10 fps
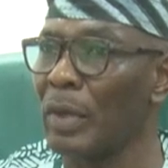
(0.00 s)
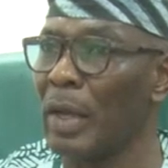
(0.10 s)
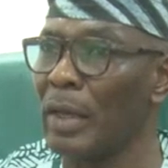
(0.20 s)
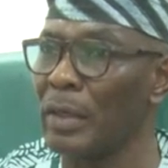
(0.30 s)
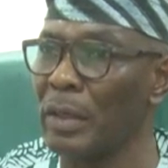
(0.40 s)

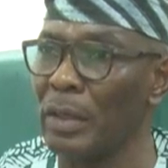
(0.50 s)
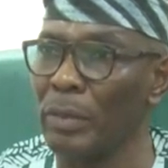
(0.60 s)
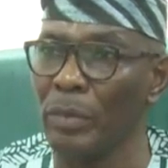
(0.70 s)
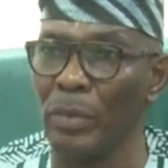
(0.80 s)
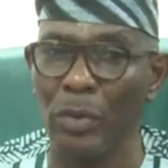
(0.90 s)
and
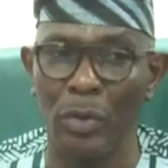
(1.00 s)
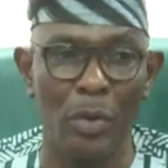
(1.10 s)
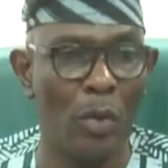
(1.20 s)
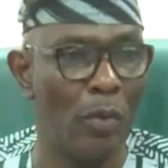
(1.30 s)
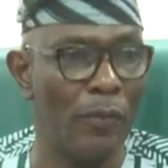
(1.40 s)

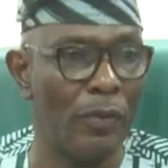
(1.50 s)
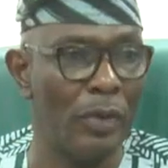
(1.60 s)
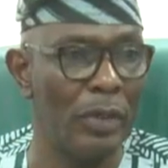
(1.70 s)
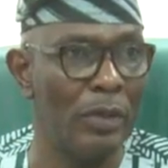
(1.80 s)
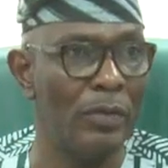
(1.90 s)

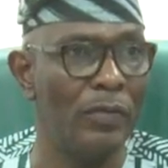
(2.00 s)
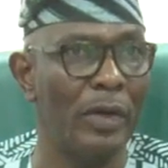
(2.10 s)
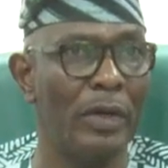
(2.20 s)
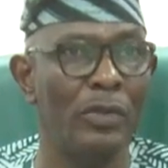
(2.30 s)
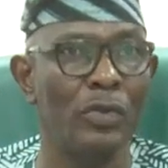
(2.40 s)
hopefully
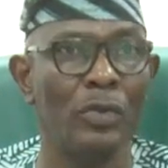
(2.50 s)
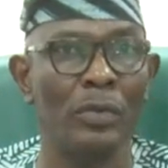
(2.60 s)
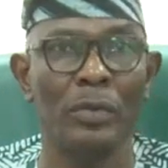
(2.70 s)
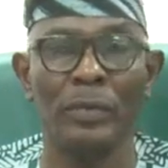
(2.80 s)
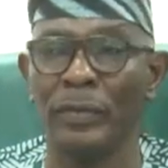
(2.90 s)
very soon